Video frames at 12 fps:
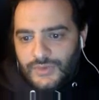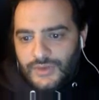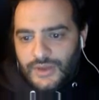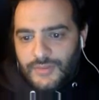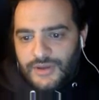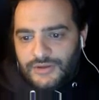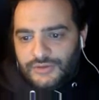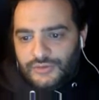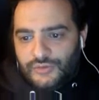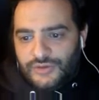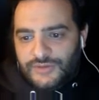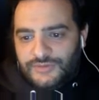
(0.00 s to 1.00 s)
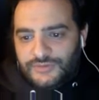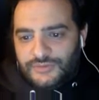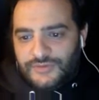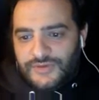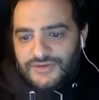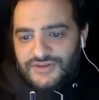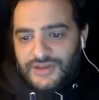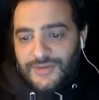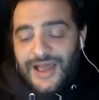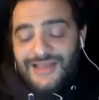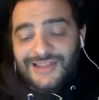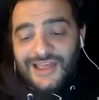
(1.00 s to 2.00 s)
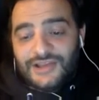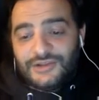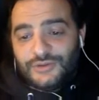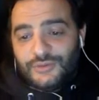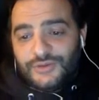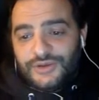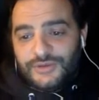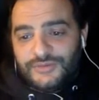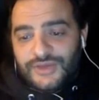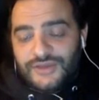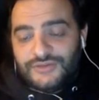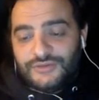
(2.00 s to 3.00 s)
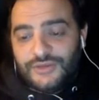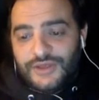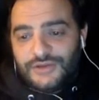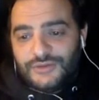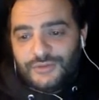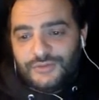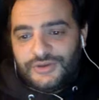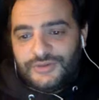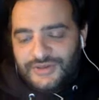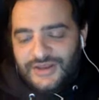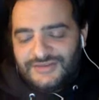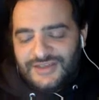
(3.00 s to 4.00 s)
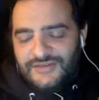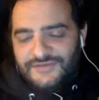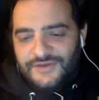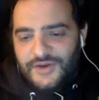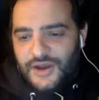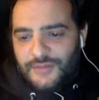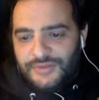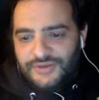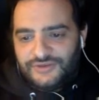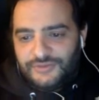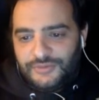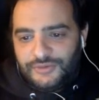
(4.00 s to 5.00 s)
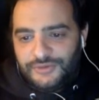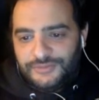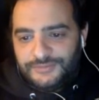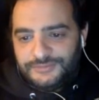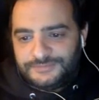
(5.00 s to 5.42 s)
How about Lou Williams in the revenge game? I like Lou Williams. I do like Lou Williams. I just can't figure out a place to put him.